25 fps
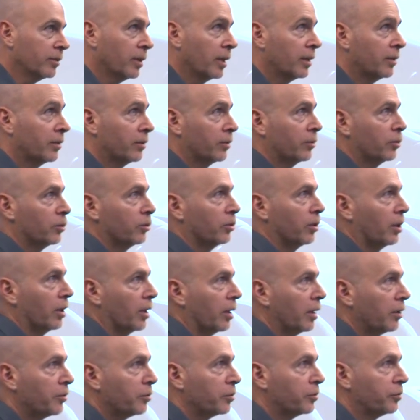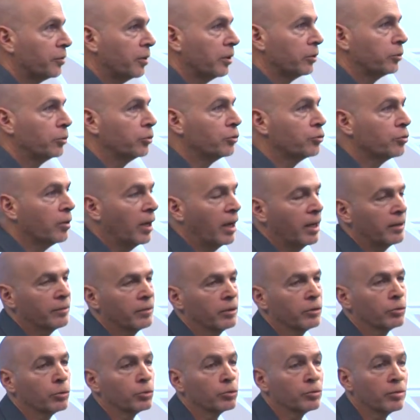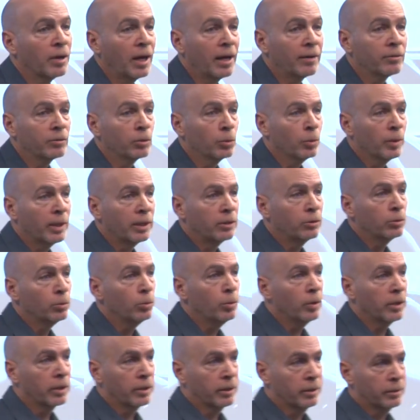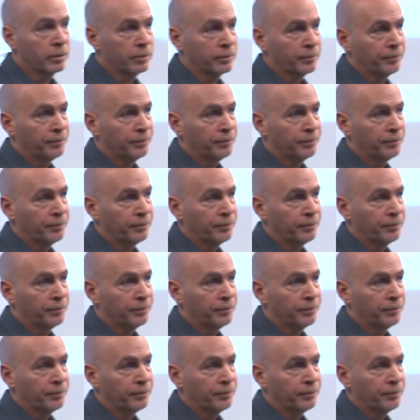Let's refer to drivers who drive the way to work.